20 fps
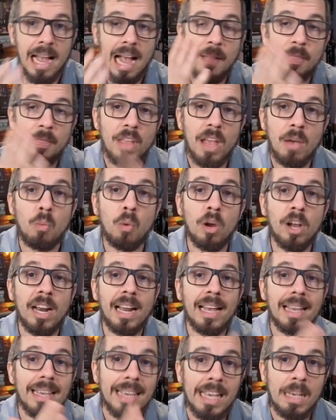And then we're going
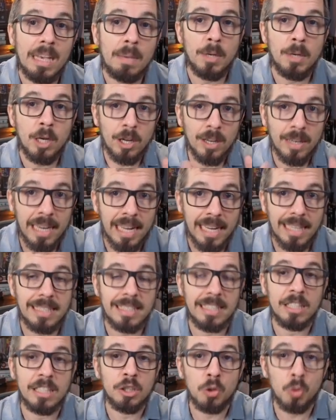to keep
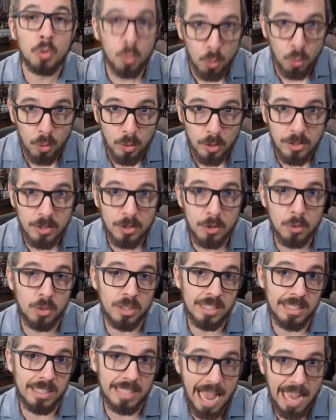connecting tools to
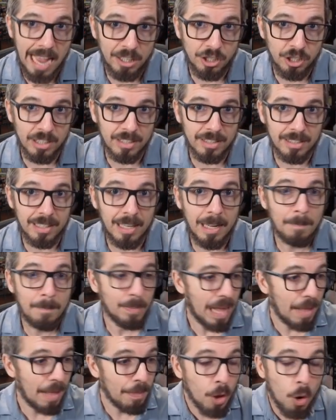this agent.
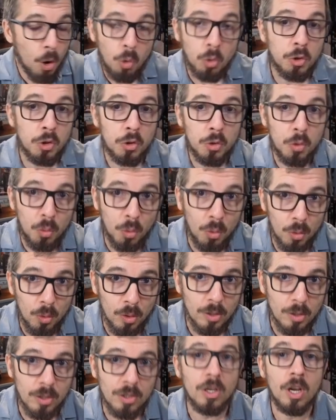And those
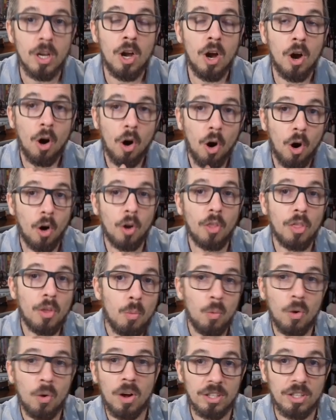tools are the
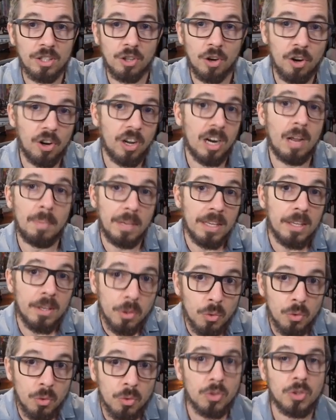ones that are going to be
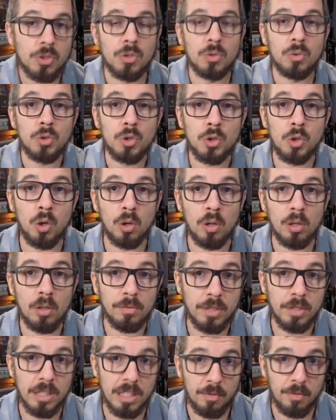used to
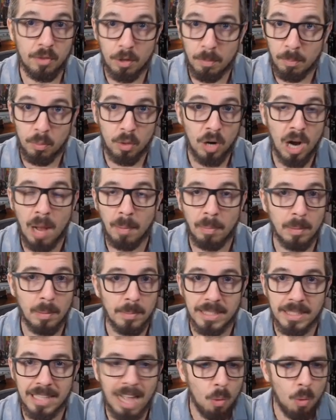solve different
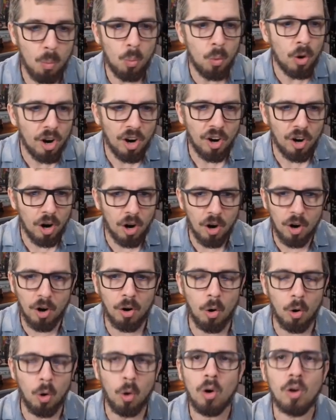problems. Now, where
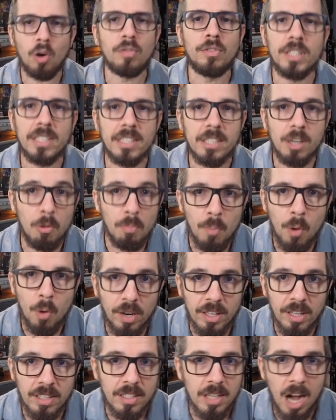are all of these
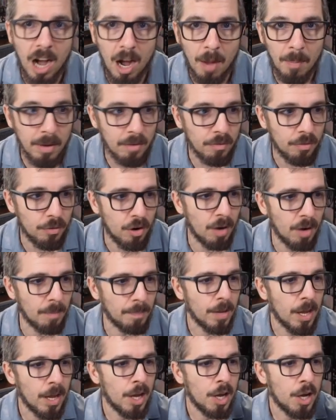components coming
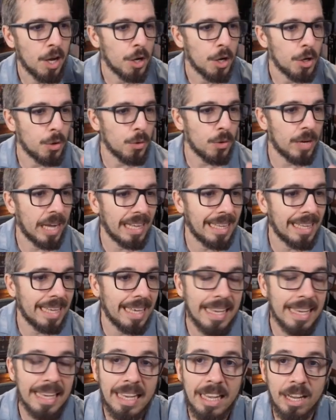from? You get
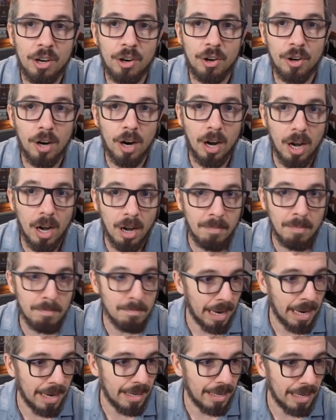here on
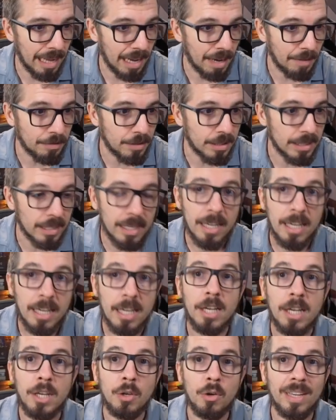my left,
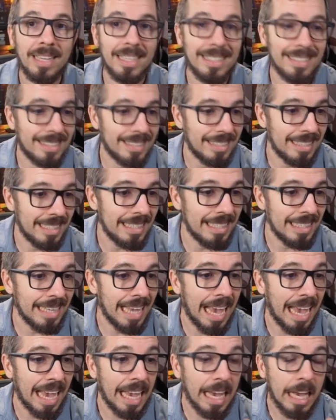you can see
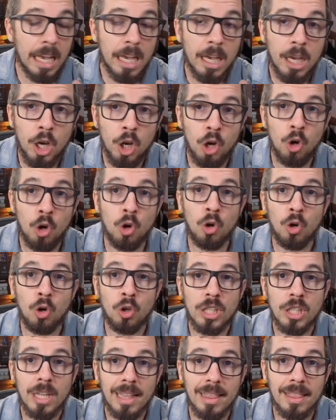a
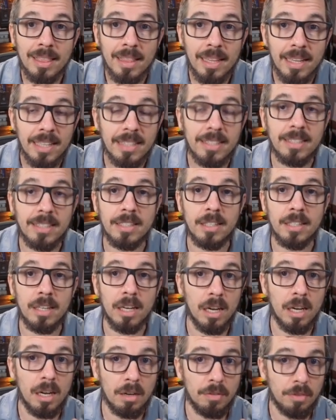huge list
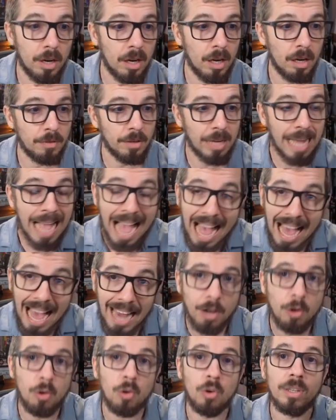of
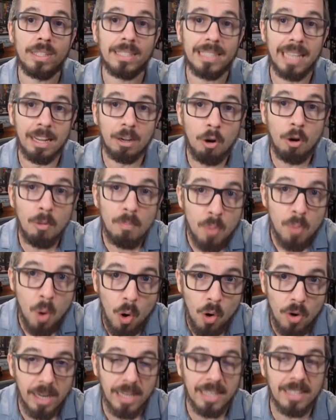categories and
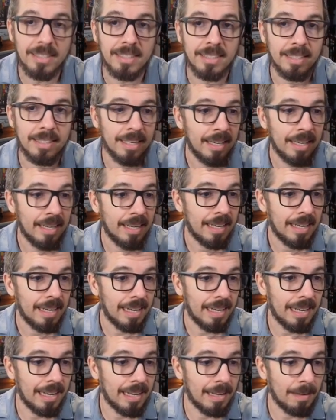components
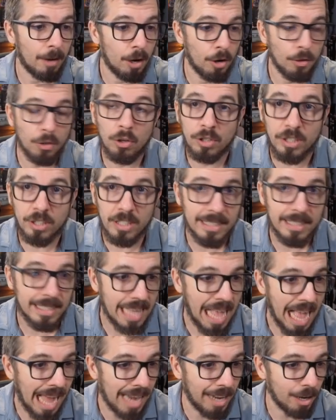under these
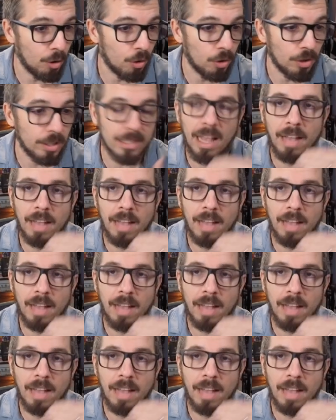categories.